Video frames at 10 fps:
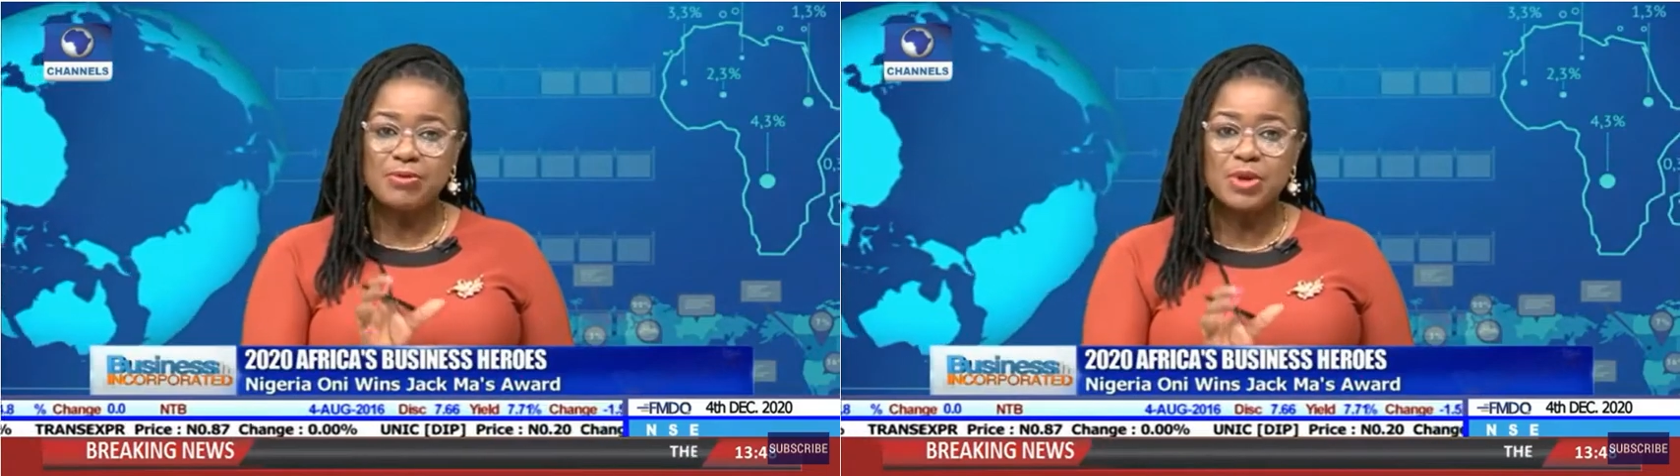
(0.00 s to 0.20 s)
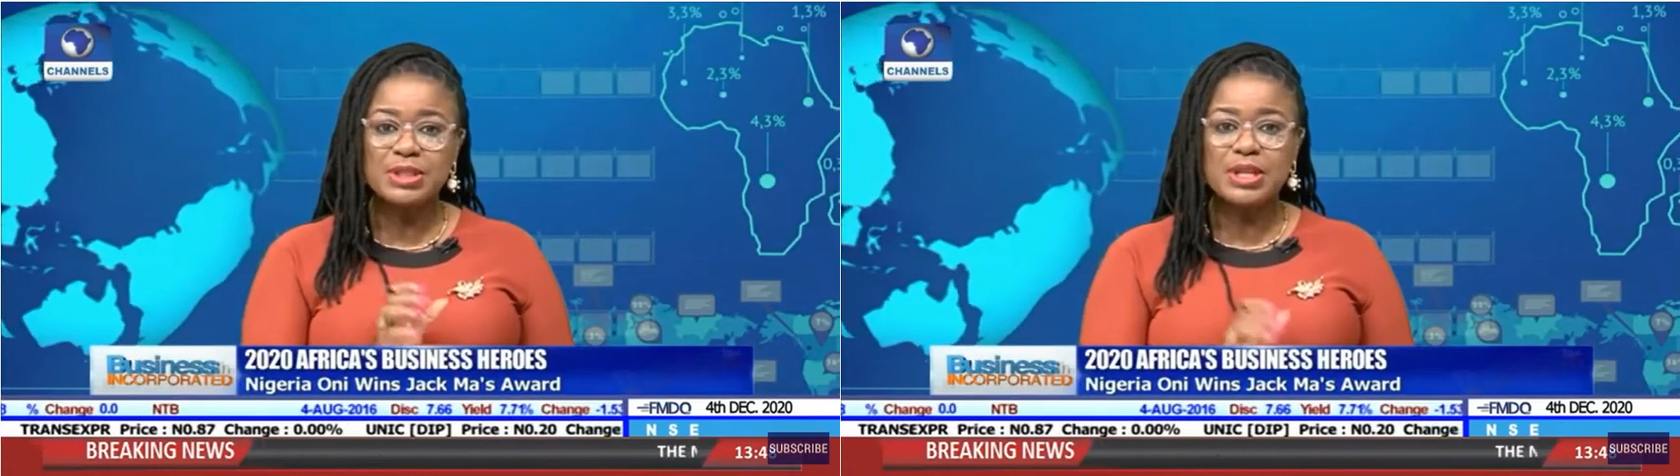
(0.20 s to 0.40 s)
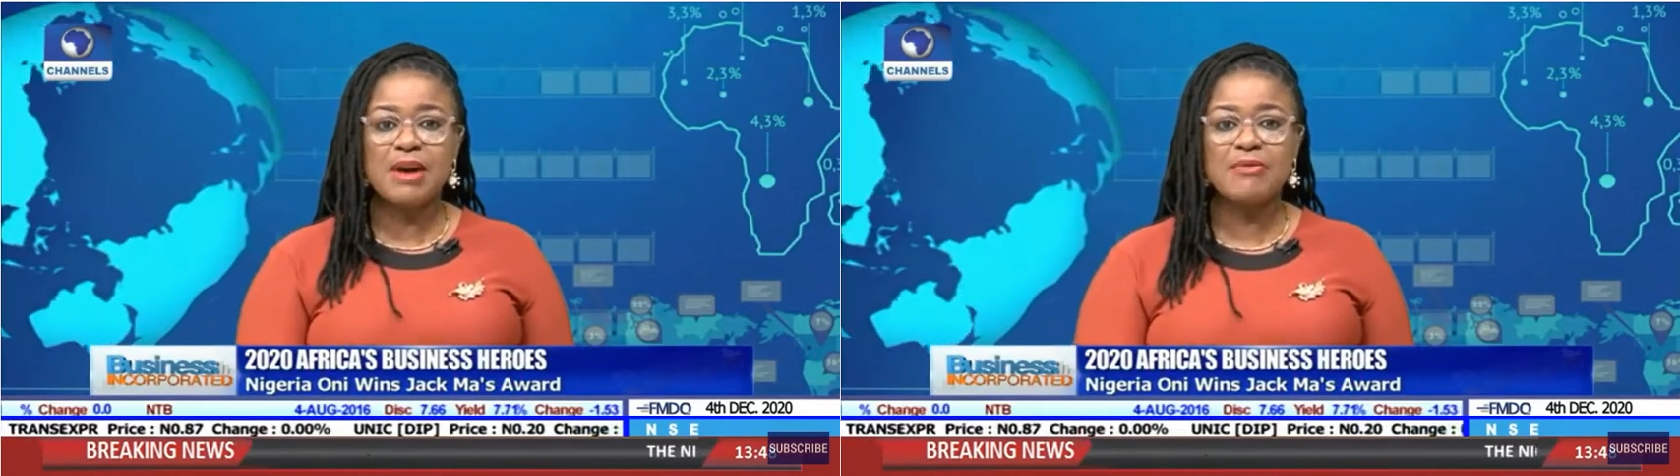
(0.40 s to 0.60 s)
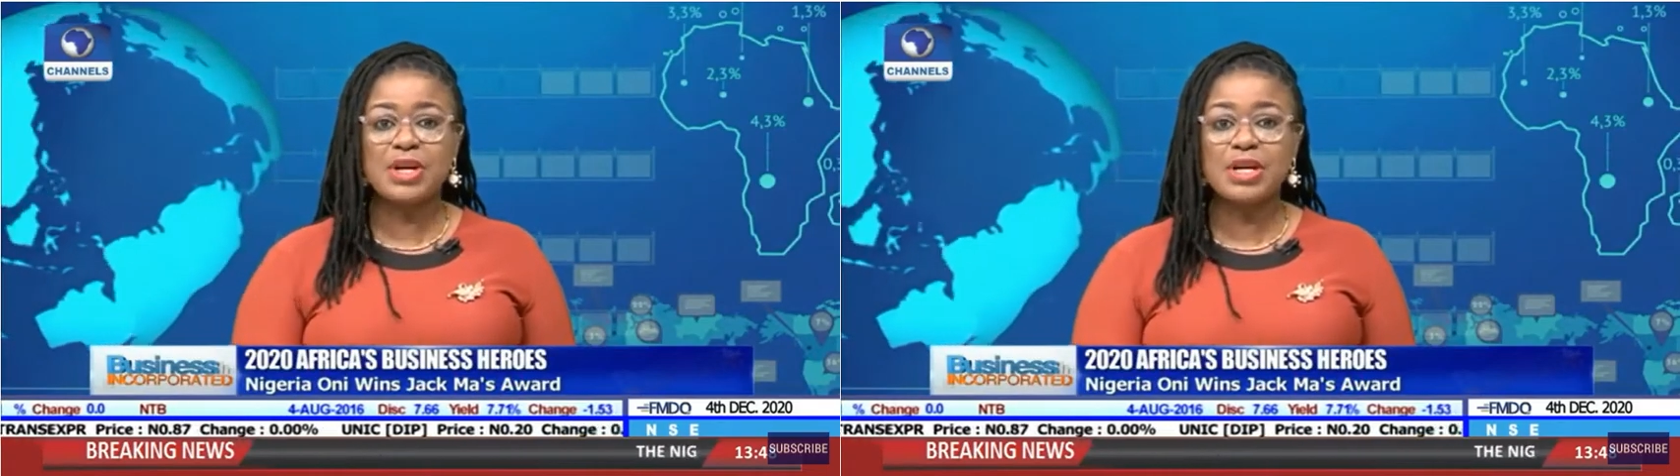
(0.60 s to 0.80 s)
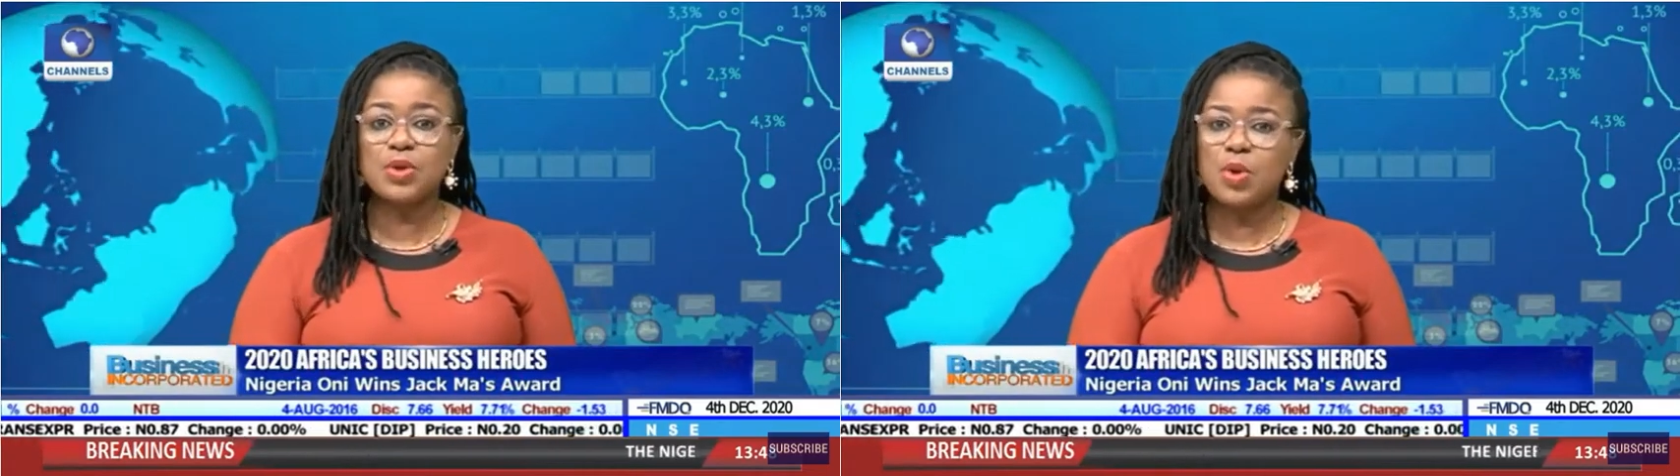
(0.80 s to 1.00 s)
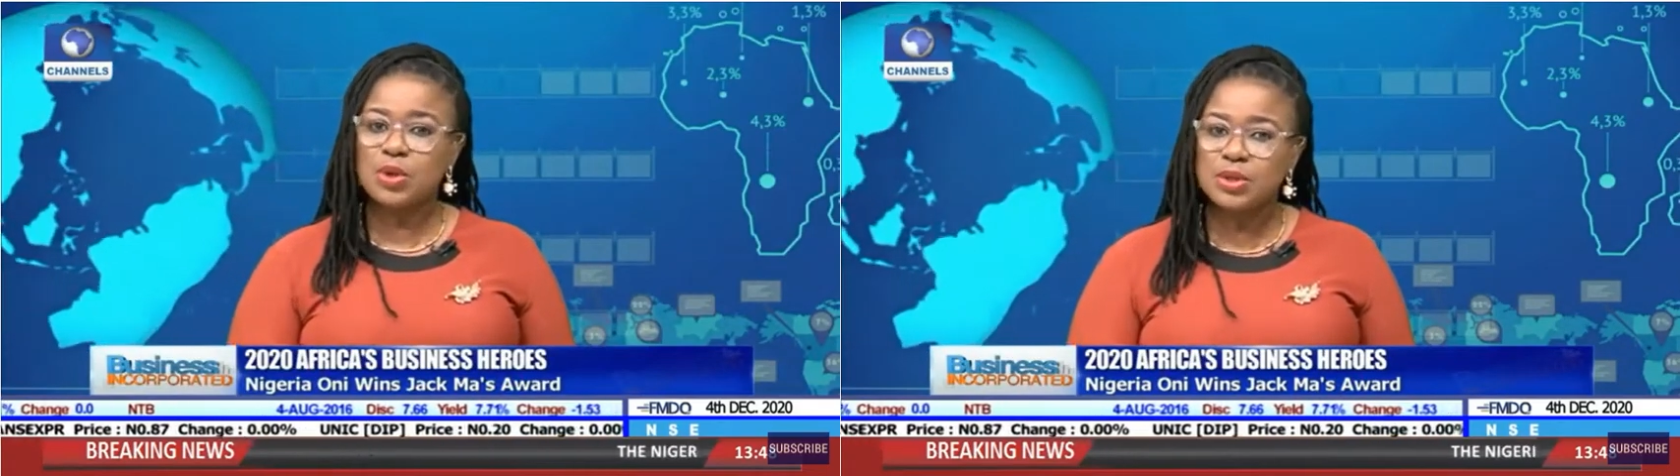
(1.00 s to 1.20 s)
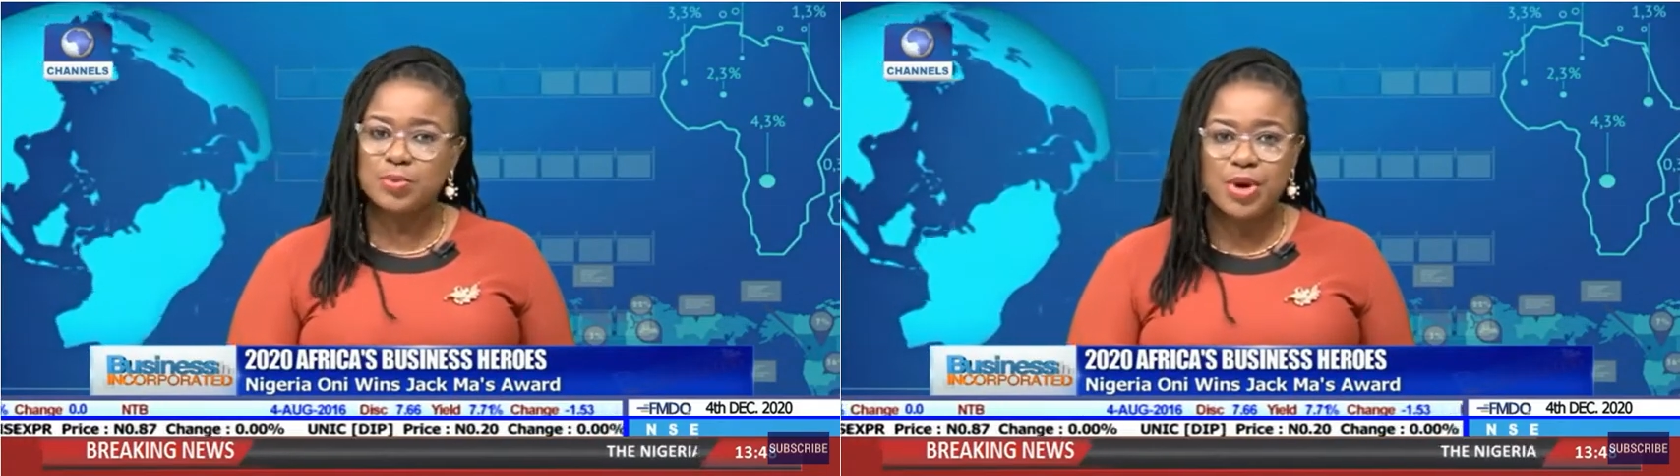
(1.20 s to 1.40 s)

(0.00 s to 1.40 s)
and foster Africa's